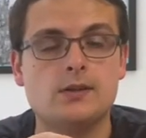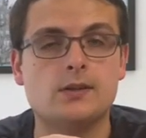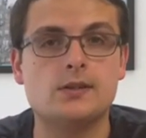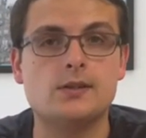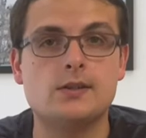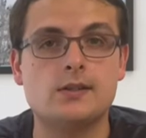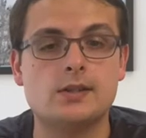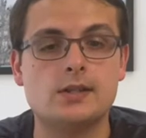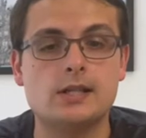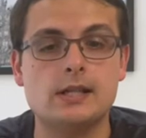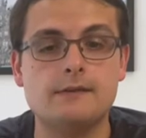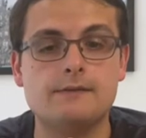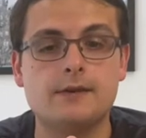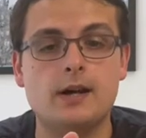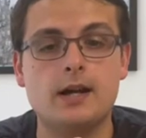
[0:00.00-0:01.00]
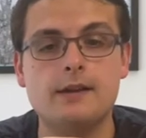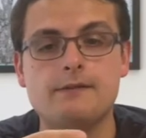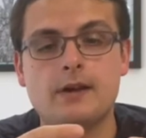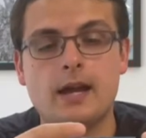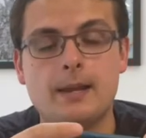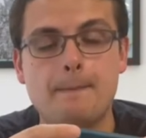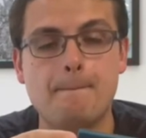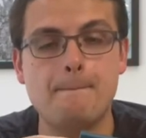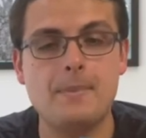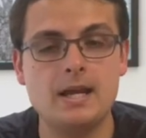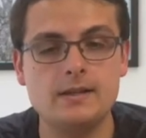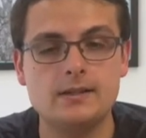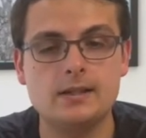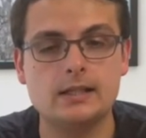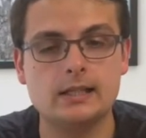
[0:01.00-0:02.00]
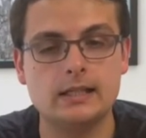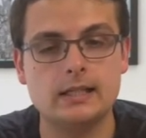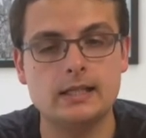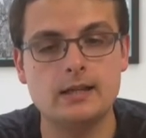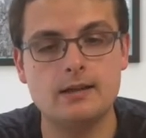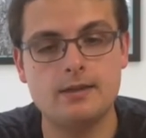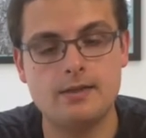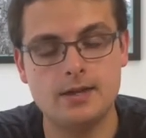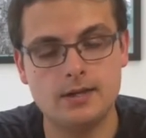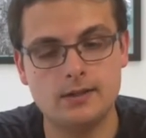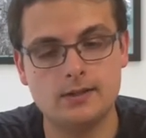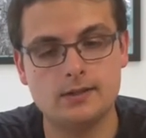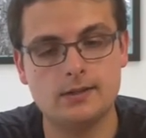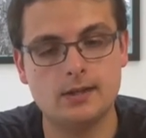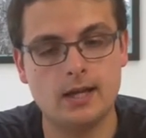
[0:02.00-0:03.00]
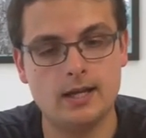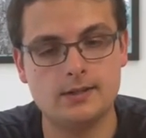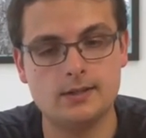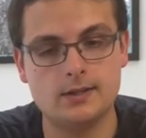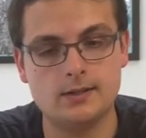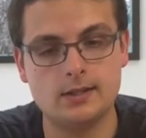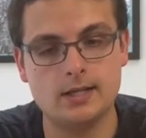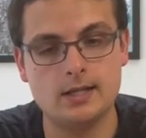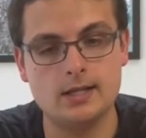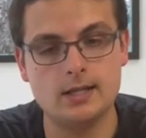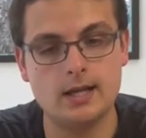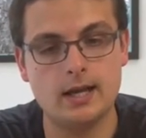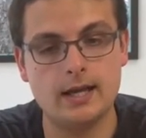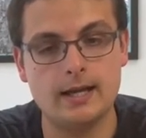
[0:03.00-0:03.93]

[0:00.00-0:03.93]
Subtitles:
So this is the T5, and basically this SSD